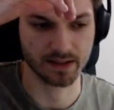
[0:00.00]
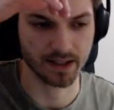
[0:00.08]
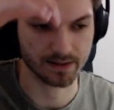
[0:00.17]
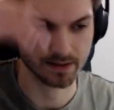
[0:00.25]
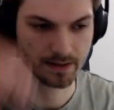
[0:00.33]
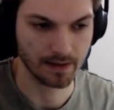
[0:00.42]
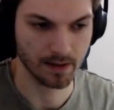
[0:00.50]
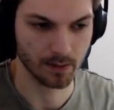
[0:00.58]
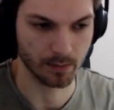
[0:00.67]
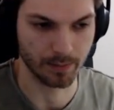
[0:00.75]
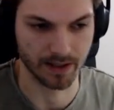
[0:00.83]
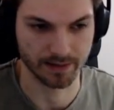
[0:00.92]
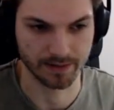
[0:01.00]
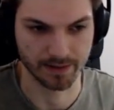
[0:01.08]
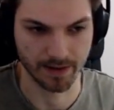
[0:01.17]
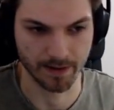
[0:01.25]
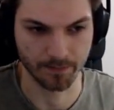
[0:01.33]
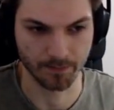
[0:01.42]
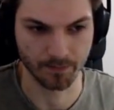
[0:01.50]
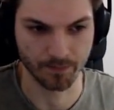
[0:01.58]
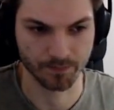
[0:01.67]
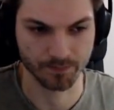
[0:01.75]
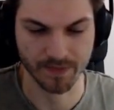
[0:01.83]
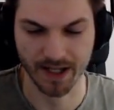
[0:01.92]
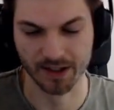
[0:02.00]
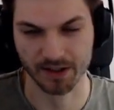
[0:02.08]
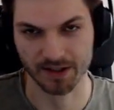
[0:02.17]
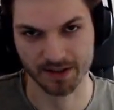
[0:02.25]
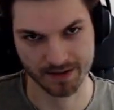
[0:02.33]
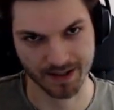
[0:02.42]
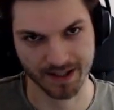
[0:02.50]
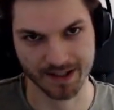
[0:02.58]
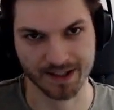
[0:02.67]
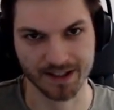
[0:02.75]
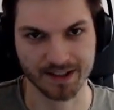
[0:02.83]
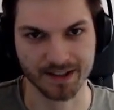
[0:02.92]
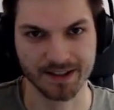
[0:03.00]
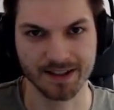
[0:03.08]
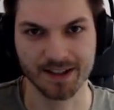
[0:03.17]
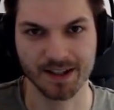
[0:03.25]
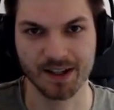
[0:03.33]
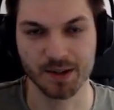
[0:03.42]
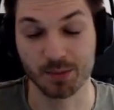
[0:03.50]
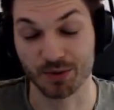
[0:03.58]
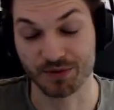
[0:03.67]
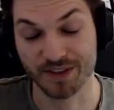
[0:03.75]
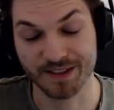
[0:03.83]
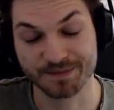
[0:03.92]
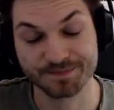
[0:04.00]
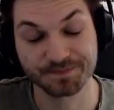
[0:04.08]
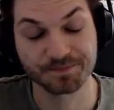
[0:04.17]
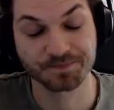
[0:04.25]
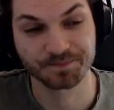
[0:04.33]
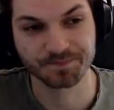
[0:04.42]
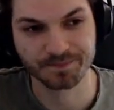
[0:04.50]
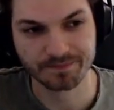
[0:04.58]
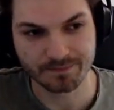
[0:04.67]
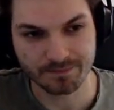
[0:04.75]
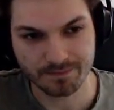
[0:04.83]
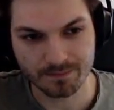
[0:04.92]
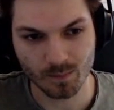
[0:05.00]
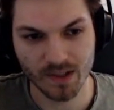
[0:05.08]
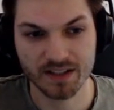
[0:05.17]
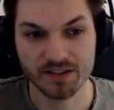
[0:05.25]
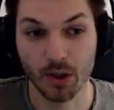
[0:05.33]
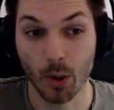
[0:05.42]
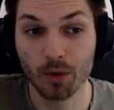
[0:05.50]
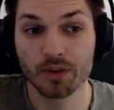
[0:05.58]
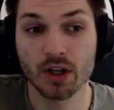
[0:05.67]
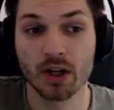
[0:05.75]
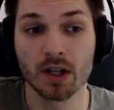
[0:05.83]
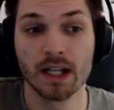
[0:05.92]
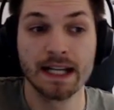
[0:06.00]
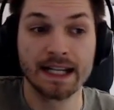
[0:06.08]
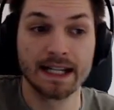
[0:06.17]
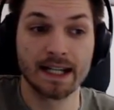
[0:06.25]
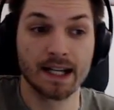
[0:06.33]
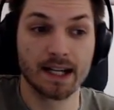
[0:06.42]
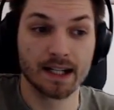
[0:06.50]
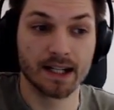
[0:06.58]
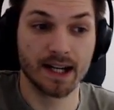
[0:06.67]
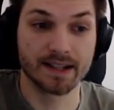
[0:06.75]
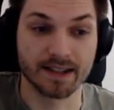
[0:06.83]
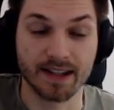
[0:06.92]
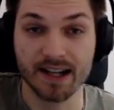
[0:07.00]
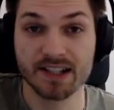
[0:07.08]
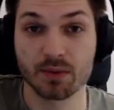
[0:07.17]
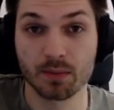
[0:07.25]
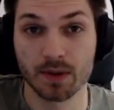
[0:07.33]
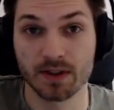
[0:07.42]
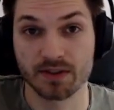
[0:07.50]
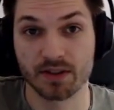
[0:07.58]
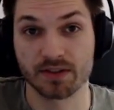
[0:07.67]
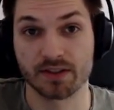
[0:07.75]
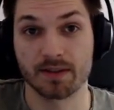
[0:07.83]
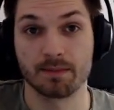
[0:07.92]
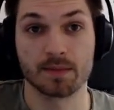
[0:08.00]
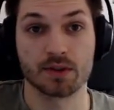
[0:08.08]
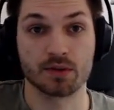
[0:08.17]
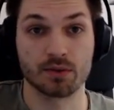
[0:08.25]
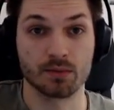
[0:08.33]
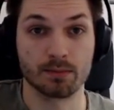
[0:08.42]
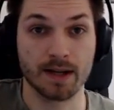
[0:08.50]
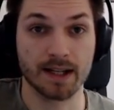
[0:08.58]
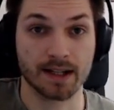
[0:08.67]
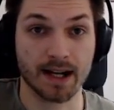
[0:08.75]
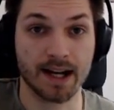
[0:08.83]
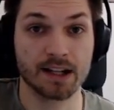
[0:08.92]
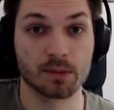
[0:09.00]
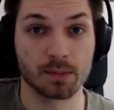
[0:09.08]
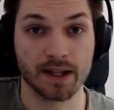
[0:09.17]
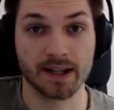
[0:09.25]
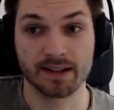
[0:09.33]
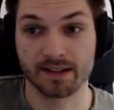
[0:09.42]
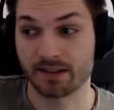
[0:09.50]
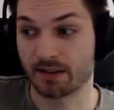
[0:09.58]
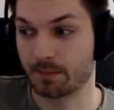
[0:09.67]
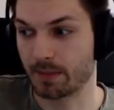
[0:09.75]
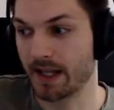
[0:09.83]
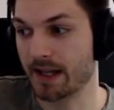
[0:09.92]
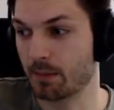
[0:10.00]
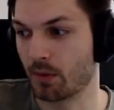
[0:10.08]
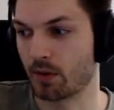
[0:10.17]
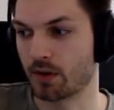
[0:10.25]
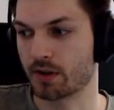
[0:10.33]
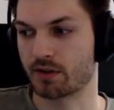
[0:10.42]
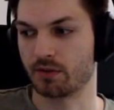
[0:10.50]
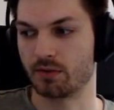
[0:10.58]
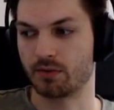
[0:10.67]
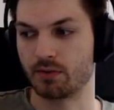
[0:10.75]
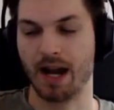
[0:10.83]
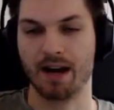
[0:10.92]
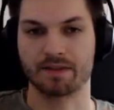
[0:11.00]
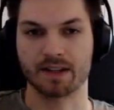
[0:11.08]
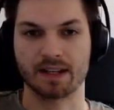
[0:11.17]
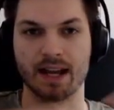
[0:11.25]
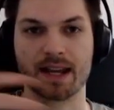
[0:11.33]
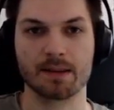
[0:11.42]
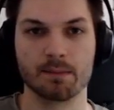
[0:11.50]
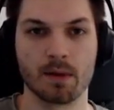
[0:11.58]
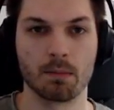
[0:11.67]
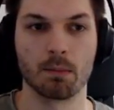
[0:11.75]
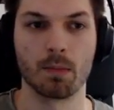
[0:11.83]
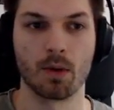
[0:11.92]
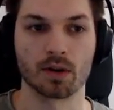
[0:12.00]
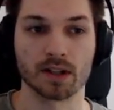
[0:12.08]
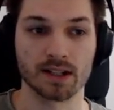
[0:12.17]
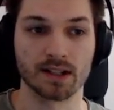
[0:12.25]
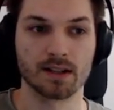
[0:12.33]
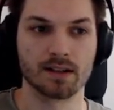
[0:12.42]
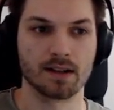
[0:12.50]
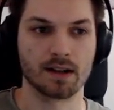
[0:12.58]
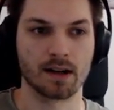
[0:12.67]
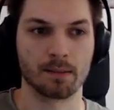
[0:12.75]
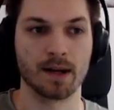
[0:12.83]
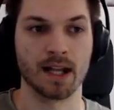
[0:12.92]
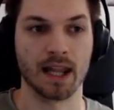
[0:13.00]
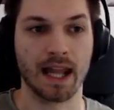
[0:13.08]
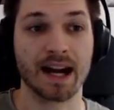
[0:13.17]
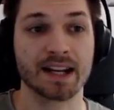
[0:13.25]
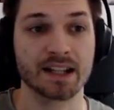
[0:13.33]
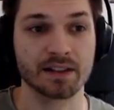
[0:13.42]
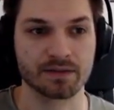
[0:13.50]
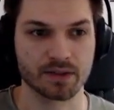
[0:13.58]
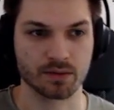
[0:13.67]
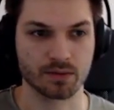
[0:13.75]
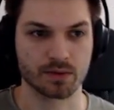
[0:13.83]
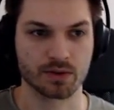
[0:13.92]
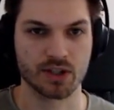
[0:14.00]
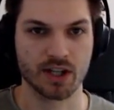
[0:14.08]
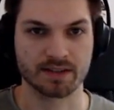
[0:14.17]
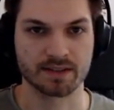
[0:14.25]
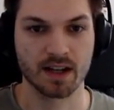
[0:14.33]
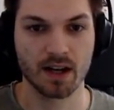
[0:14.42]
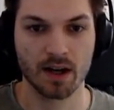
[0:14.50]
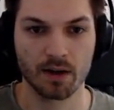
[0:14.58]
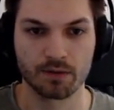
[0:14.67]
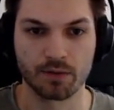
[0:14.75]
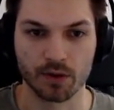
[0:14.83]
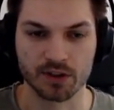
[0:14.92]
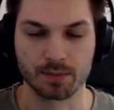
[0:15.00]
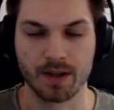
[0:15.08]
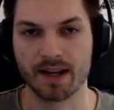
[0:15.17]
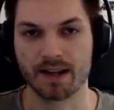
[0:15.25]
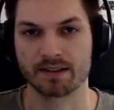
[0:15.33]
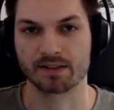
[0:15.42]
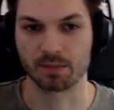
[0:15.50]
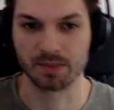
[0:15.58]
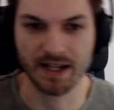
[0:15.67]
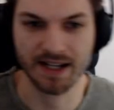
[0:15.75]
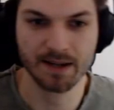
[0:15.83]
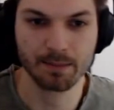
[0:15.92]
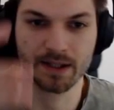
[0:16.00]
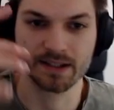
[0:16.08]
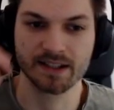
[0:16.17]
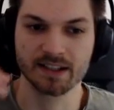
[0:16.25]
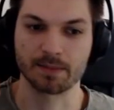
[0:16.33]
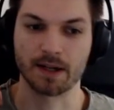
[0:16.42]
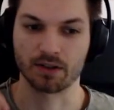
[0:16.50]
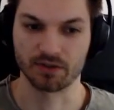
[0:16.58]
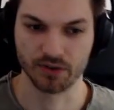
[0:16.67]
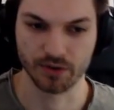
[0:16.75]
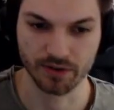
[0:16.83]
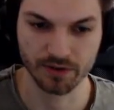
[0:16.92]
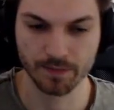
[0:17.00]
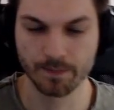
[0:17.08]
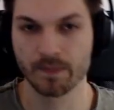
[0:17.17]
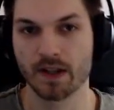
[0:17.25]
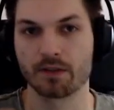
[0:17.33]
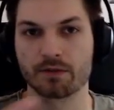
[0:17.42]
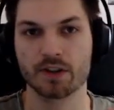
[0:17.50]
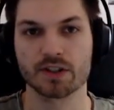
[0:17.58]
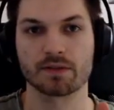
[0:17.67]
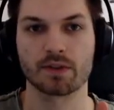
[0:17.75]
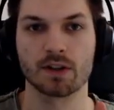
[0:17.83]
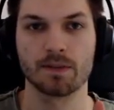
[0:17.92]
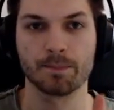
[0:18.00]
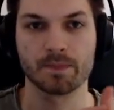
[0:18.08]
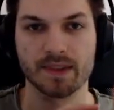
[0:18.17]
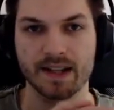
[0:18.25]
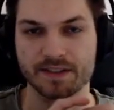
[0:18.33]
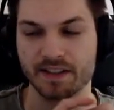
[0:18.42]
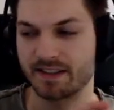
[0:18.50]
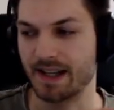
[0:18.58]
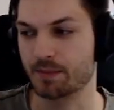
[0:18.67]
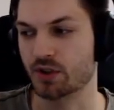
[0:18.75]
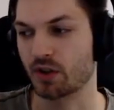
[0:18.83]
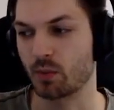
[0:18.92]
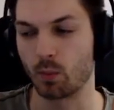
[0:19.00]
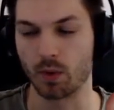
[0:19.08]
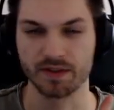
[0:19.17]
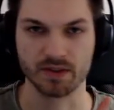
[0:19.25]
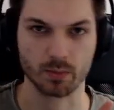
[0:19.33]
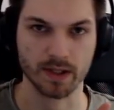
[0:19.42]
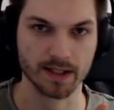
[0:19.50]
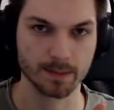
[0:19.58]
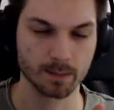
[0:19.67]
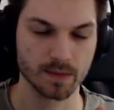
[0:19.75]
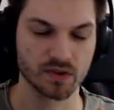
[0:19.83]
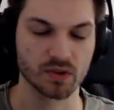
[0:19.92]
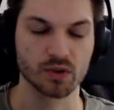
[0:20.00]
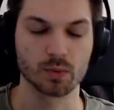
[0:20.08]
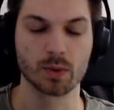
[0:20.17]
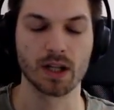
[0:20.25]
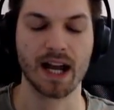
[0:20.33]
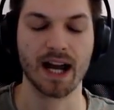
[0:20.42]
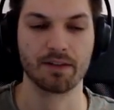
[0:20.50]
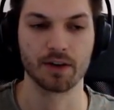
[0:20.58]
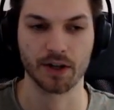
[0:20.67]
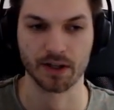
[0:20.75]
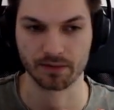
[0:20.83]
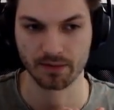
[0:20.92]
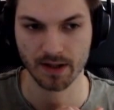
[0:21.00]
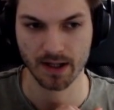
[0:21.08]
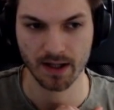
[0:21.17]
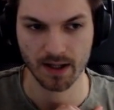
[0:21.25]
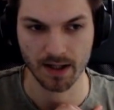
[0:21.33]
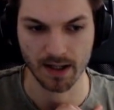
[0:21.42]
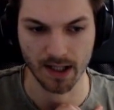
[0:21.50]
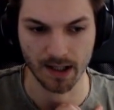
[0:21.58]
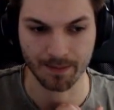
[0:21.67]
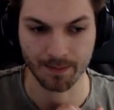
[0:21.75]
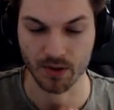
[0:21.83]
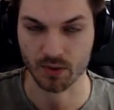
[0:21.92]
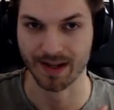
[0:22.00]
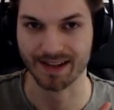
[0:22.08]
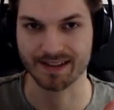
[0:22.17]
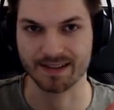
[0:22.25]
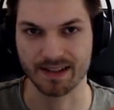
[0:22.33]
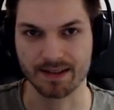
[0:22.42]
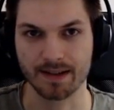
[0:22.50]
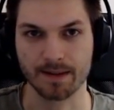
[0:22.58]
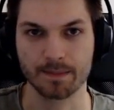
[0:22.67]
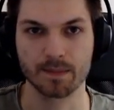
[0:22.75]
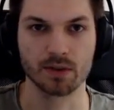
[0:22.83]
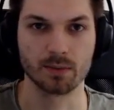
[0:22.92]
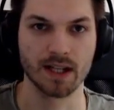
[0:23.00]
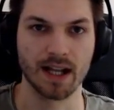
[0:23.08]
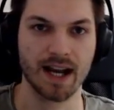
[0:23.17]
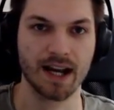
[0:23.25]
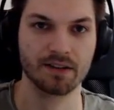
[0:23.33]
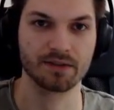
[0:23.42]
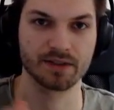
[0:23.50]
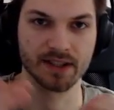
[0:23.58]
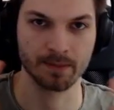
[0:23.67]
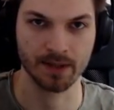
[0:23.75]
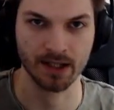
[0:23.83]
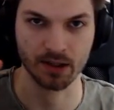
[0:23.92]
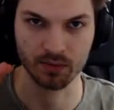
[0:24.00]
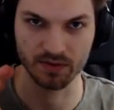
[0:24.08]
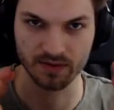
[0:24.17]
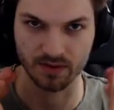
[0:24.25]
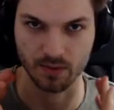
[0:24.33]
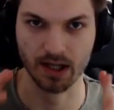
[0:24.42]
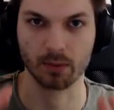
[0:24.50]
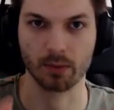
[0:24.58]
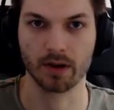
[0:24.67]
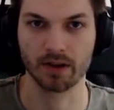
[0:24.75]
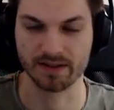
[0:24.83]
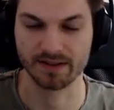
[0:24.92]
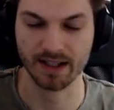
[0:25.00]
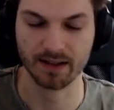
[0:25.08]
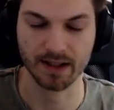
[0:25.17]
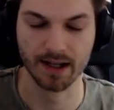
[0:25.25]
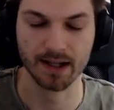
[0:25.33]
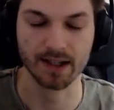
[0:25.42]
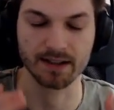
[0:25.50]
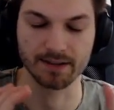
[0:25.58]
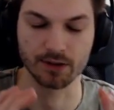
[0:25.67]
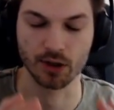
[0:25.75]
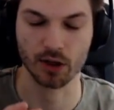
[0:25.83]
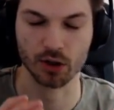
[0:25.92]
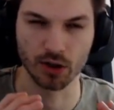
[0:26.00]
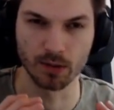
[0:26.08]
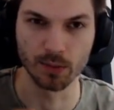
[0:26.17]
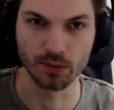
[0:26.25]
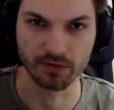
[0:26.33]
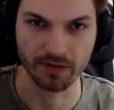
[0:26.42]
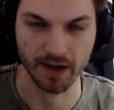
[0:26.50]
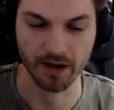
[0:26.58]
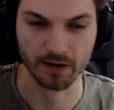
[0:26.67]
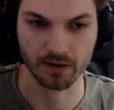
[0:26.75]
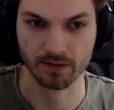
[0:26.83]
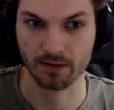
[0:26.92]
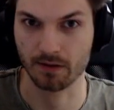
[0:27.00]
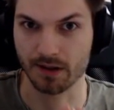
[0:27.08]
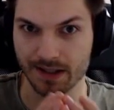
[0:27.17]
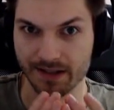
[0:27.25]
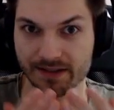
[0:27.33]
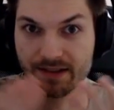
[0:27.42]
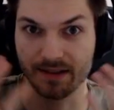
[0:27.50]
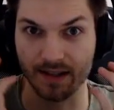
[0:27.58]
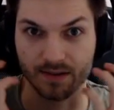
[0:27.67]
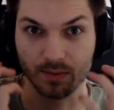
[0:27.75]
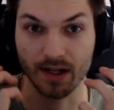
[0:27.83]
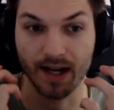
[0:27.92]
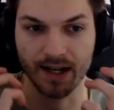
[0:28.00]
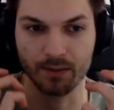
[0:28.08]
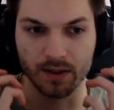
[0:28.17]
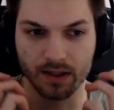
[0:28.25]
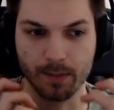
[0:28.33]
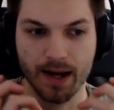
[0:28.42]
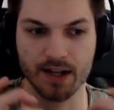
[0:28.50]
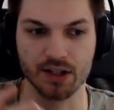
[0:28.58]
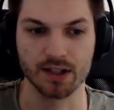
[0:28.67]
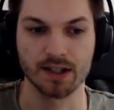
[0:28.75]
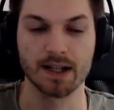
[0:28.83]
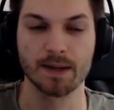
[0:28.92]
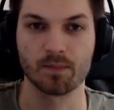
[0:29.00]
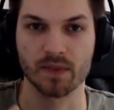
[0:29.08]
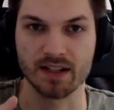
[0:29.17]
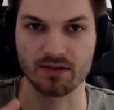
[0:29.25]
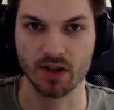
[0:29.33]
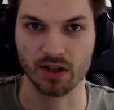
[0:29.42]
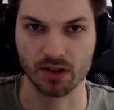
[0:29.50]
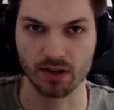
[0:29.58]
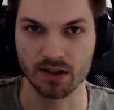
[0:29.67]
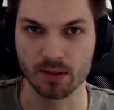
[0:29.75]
yet, but I gotta improve then. So overall, it's a nice reward system to make high-elo players play more, to have the game more alive, to just force players to play. But here's my concerns. First of all, there's a snapshot once a week, so you will have a lot of rank sitting. You will have somebody who's rank 1 on Saturday. He's not gonna move there, or at least that's what I will imagine. He's not gonna